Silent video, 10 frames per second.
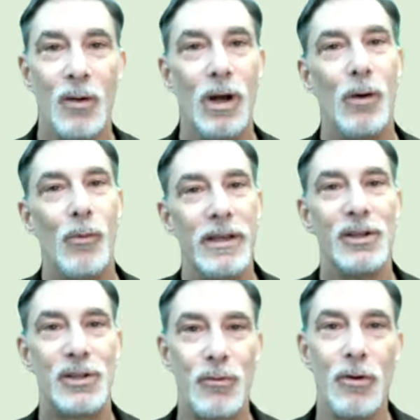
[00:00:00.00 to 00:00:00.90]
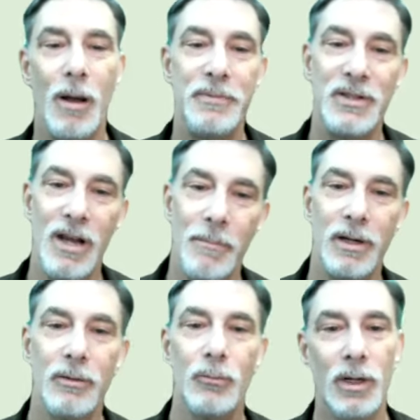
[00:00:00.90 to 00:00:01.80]
Well, when your screw ups
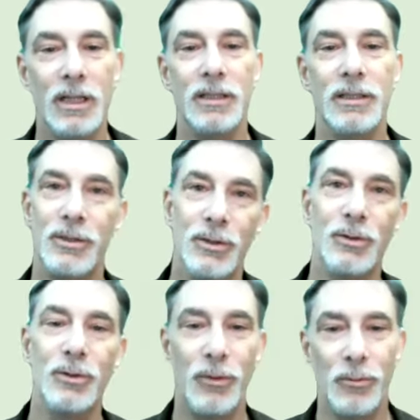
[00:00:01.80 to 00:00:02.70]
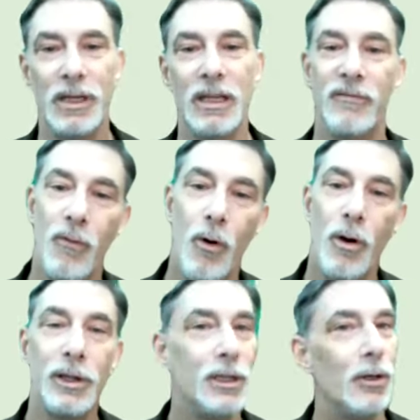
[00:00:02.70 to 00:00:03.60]
number one, two, three, and
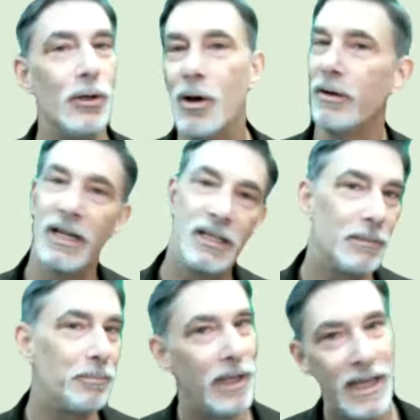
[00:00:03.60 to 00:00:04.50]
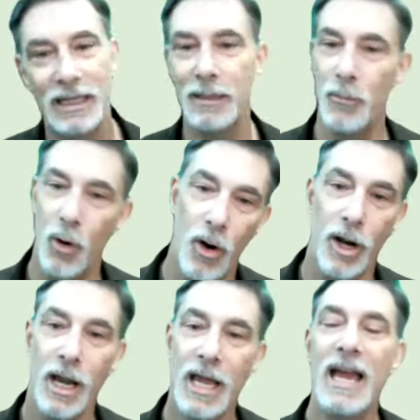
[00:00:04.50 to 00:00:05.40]
four, you don't get to play
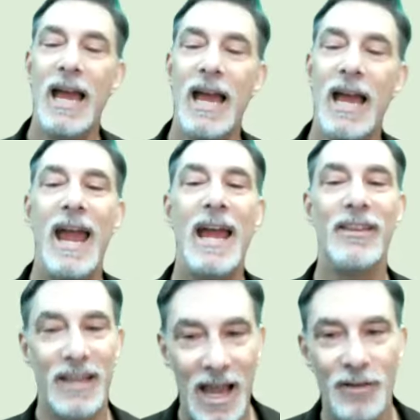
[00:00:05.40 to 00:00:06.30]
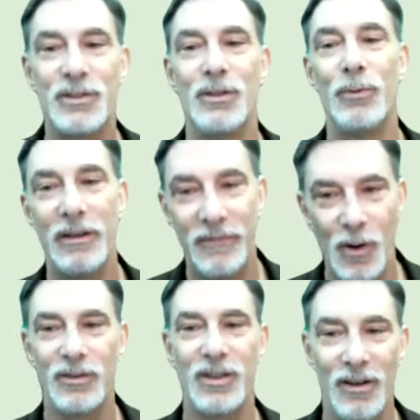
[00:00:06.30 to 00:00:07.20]
anymore. And the council
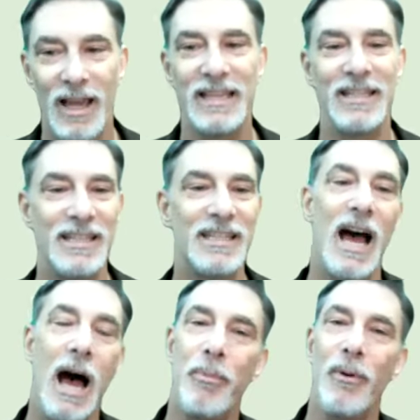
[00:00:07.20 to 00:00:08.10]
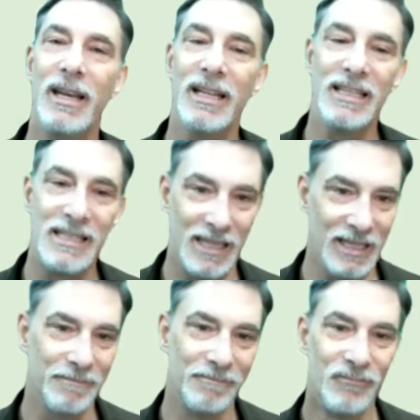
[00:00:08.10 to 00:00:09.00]
revoked their license to operate in the
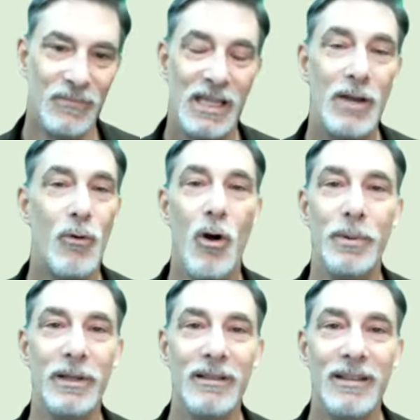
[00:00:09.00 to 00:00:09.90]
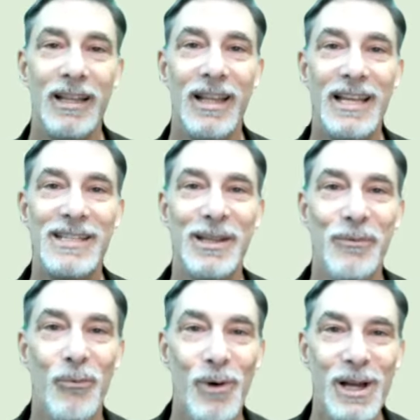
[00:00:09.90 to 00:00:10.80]
city. They were open less
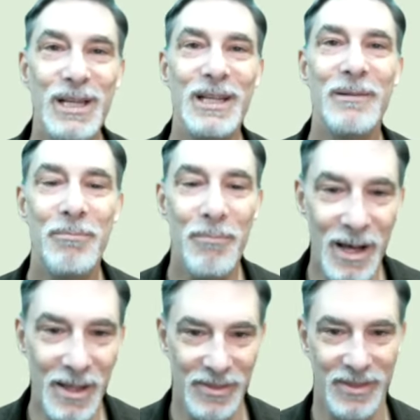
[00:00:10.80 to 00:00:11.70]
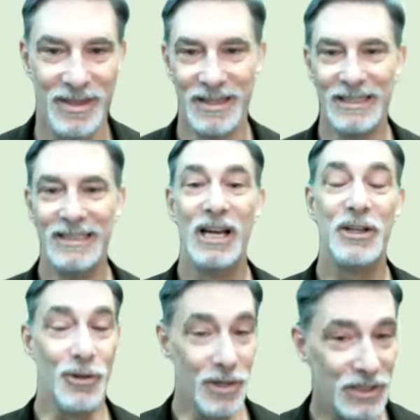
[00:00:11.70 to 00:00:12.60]
than one month. Hmm.
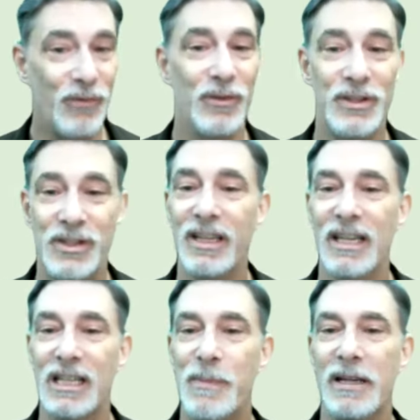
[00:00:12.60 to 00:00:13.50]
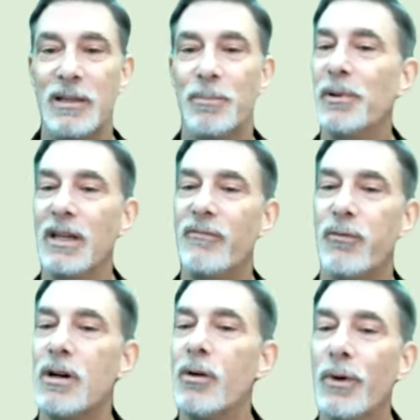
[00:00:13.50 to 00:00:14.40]
Attorneys for the city expect to plead
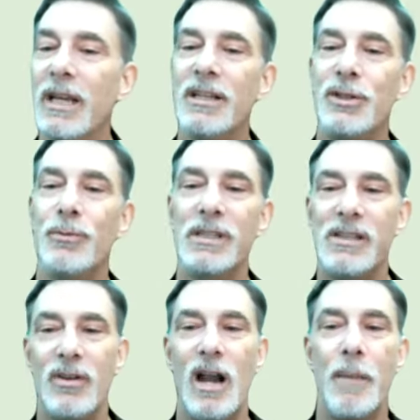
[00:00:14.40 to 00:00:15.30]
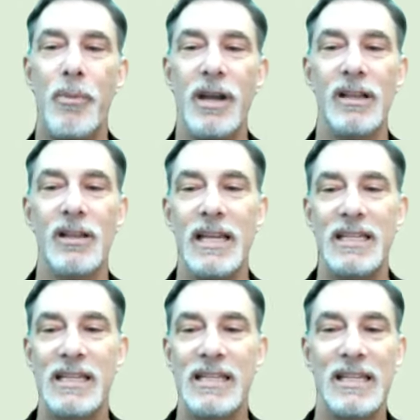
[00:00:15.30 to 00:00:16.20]
for a reissuance of their operating
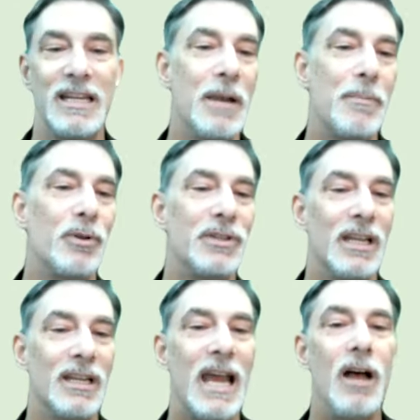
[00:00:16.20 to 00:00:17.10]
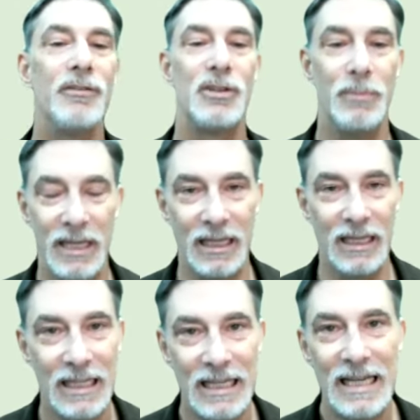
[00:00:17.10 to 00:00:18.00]
license at an April 10 council
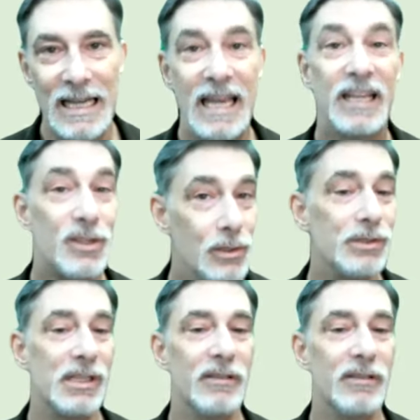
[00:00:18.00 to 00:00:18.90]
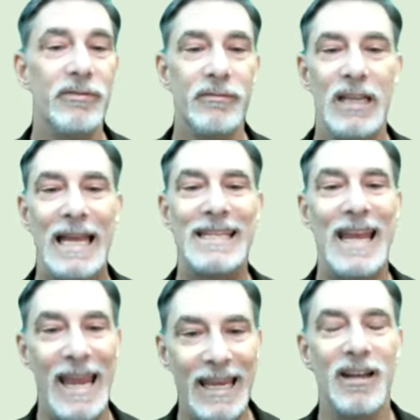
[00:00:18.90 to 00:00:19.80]
meeting. Exclusive has
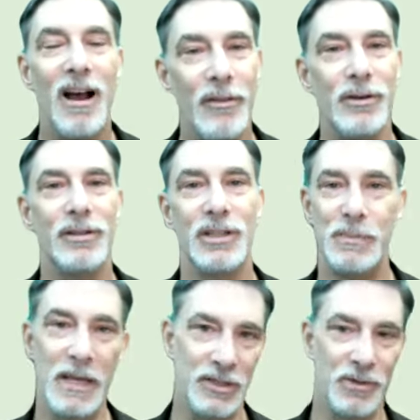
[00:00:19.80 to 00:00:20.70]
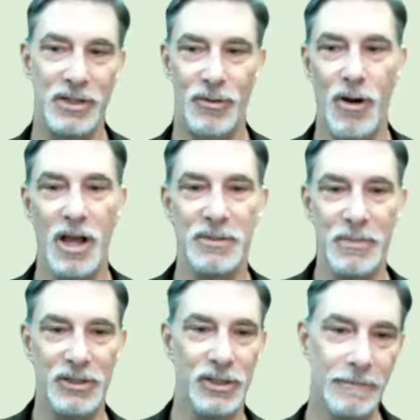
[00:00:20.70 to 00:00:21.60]
eight other dispensaries across
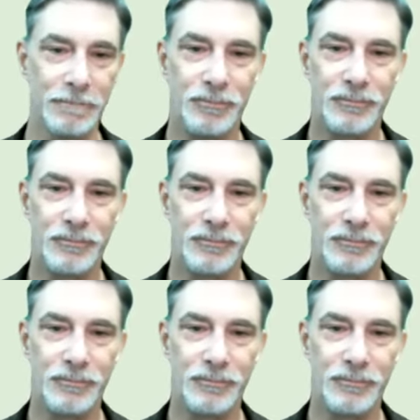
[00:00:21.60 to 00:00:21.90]
Michigan.